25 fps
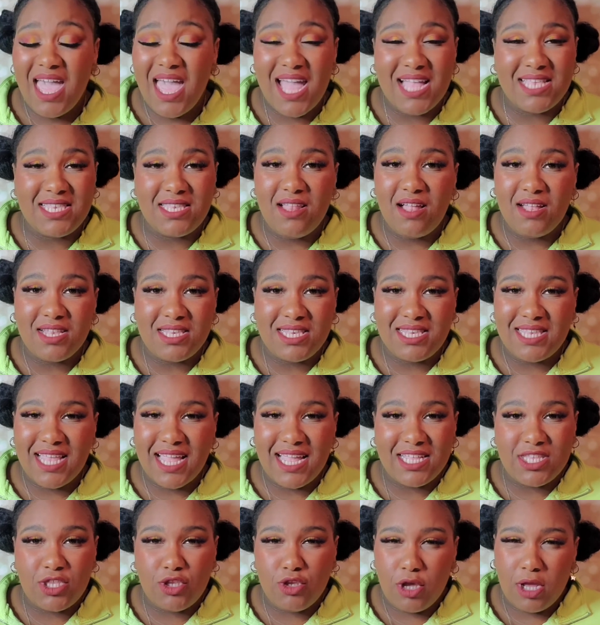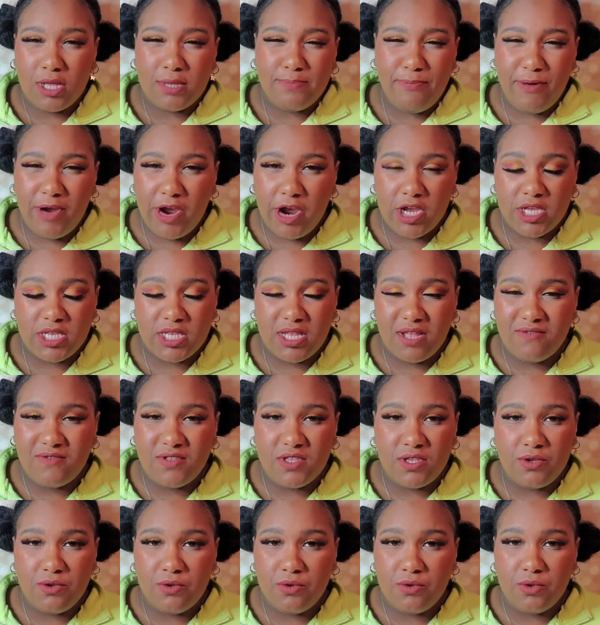It's not sane to compare
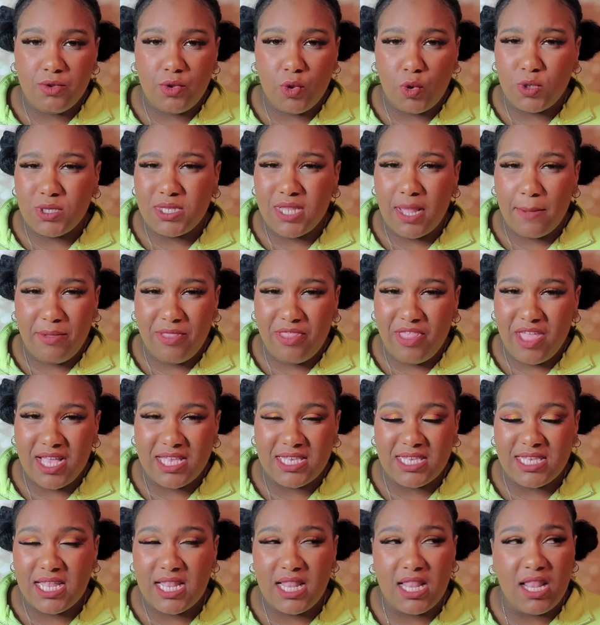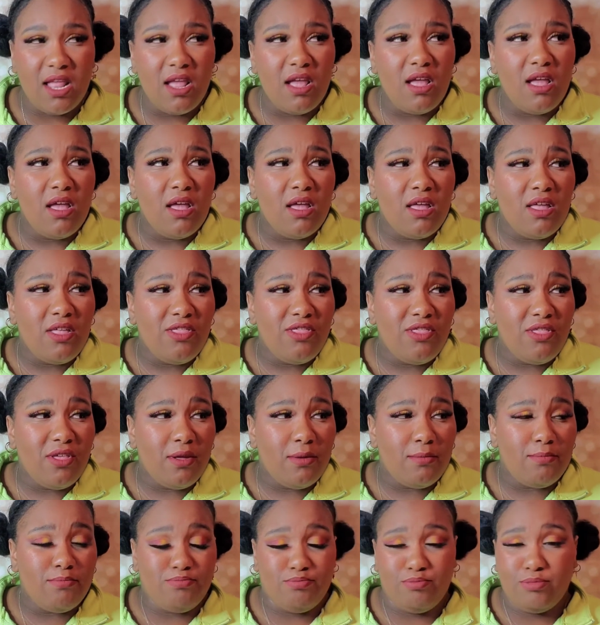yourself to those type of things and
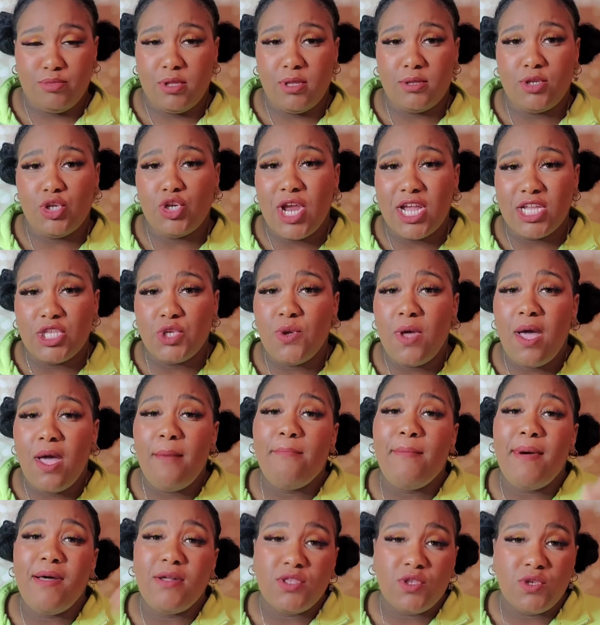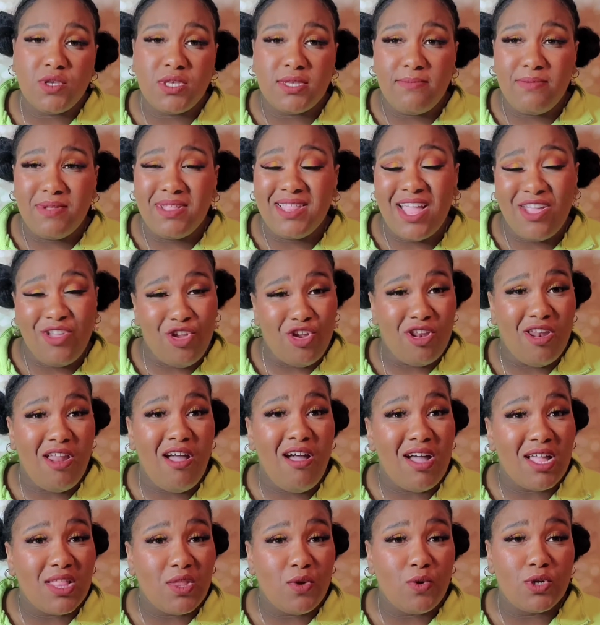try to amount to something that you're
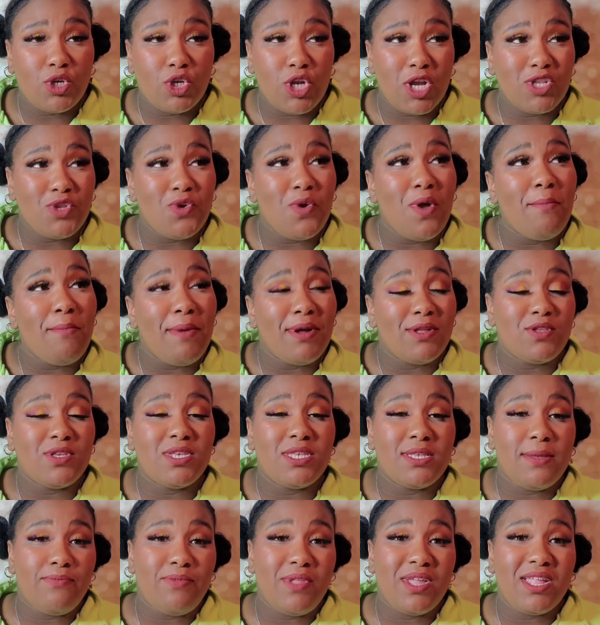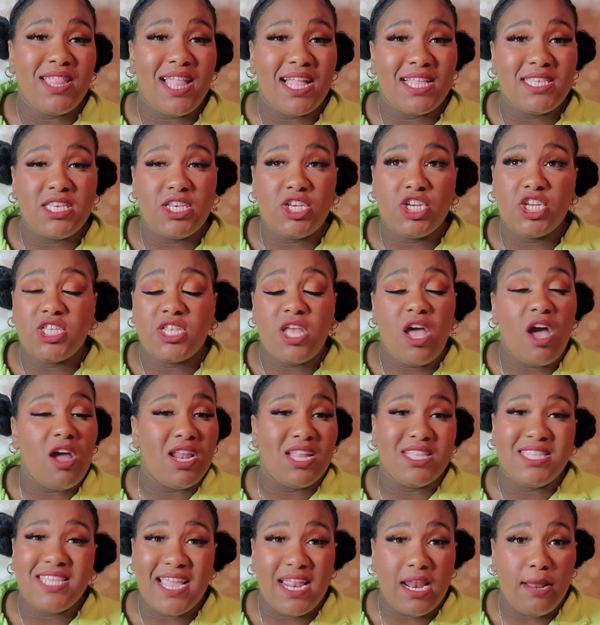not, or try to amount to something that's just
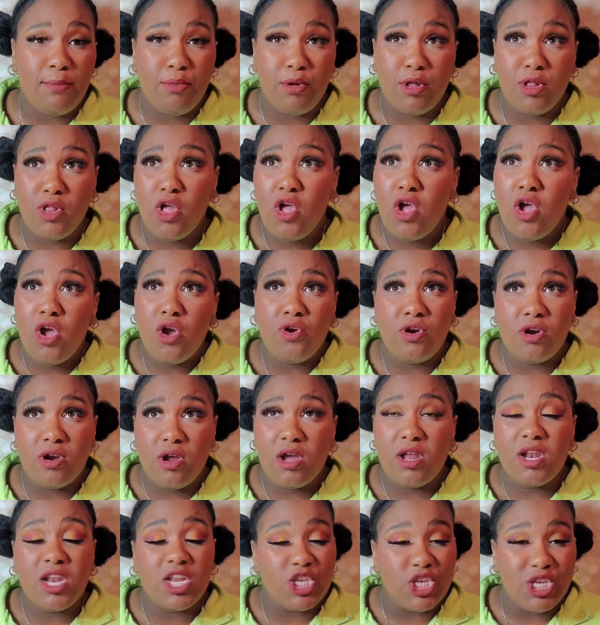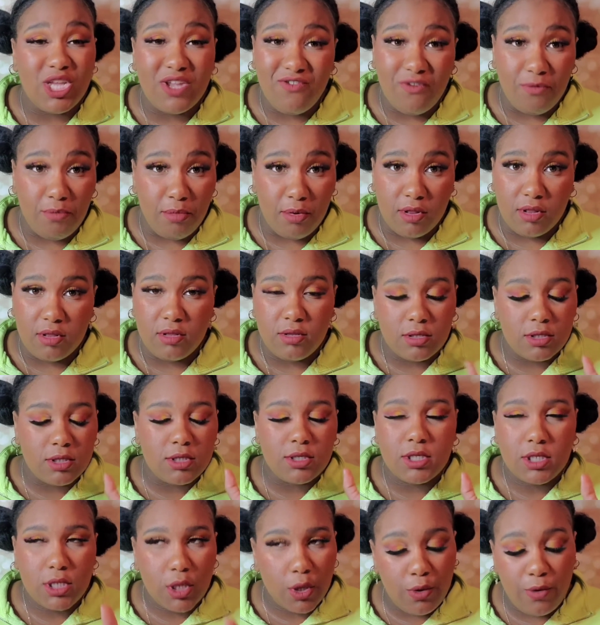unattainable or unachievable.
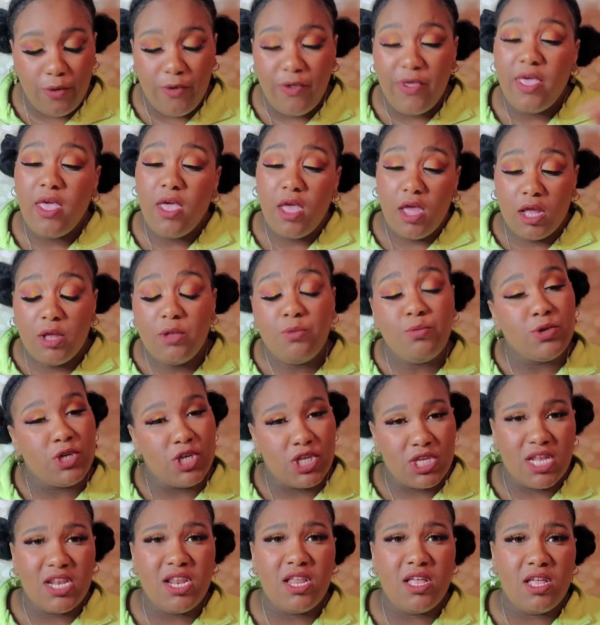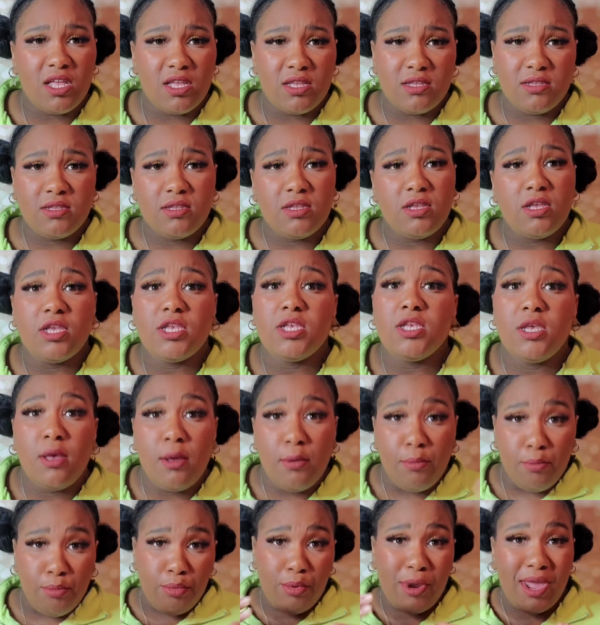So we're just going to
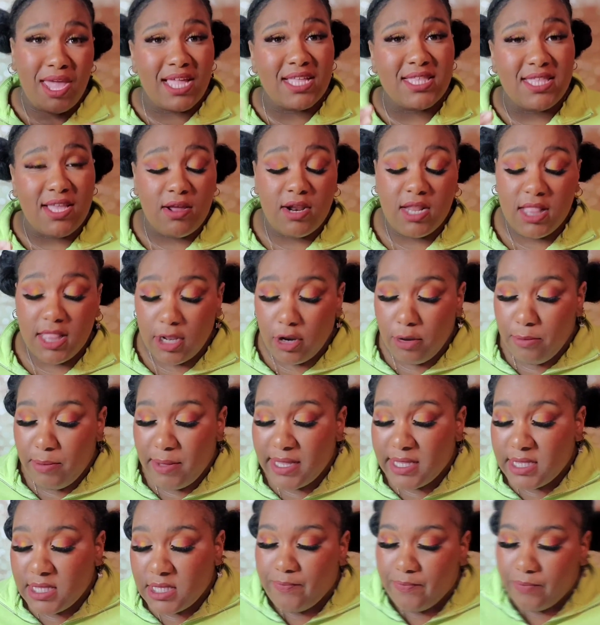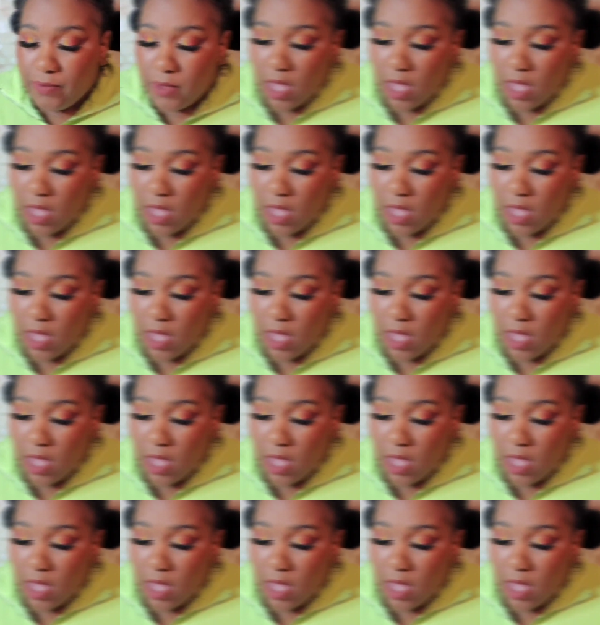break it down a little bit.